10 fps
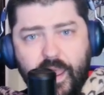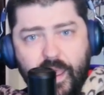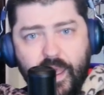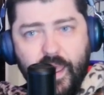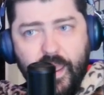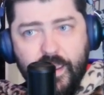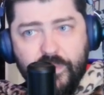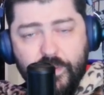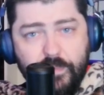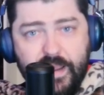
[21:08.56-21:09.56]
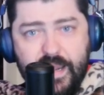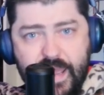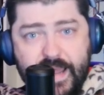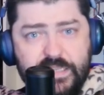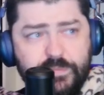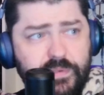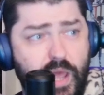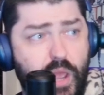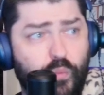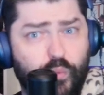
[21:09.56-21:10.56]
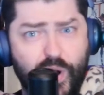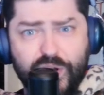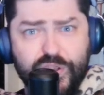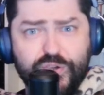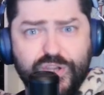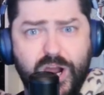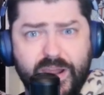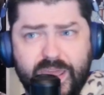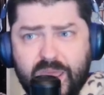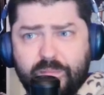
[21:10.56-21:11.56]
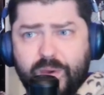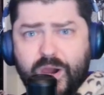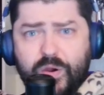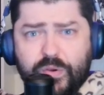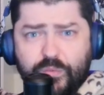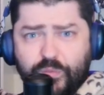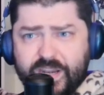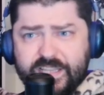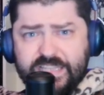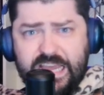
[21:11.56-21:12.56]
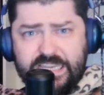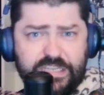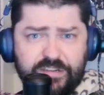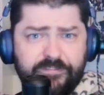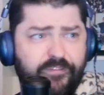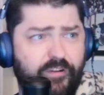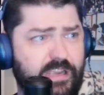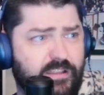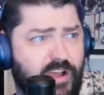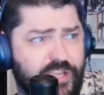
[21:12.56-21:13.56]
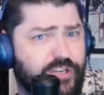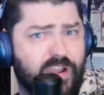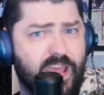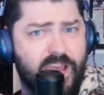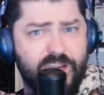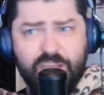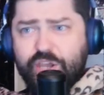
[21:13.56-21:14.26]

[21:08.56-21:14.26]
And the media has been like, what are you talking about? What is that tinfoil on your head?